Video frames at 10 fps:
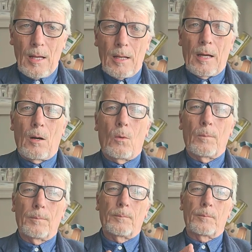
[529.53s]
Now,
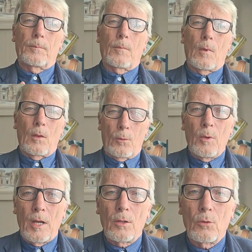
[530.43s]
the
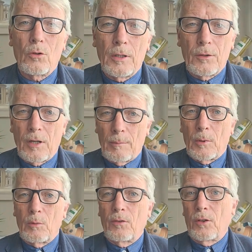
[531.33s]
way I usually treat my
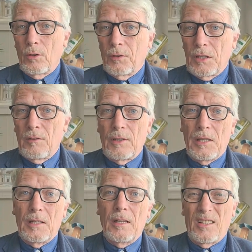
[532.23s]
whiskey of an
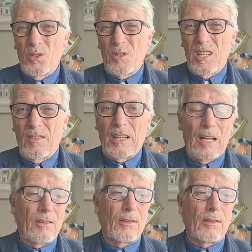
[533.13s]
evening, I usually have a glass